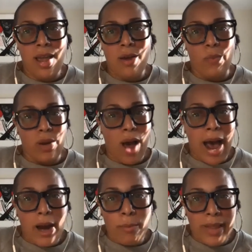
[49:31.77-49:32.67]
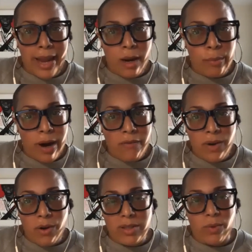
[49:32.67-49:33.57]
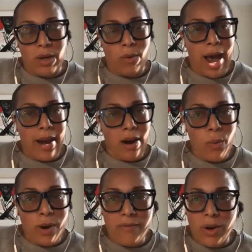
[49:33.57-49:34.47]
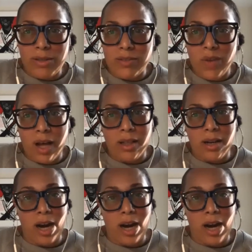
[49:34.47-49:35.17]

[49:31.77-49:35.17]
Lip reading: When you hire Black and brown folks, when you hire queer folks of color,